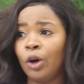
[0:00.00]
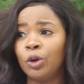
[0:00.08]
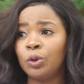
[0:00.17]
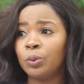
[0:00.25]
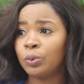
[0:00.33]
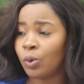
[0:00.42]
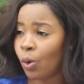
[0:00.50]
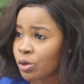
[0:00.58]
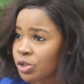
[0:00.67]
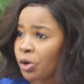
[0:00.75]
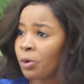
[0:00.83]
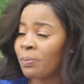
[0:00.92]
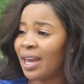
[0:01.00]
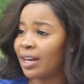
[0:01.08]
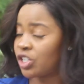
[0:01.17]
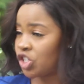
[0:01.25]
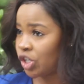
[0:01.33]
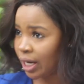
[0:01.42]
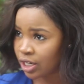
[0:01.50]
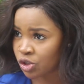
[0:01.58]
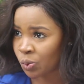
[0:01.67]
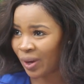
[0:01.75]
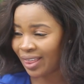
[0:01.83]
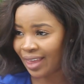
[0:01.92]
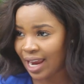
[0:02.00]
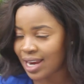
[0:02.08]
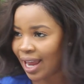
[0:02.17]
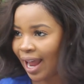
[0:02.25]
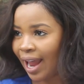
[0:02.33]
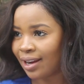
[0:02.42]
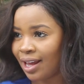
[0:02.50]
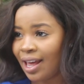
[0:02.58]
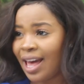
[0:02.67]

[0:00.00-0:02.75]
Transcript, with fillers: who will also make a change where they can.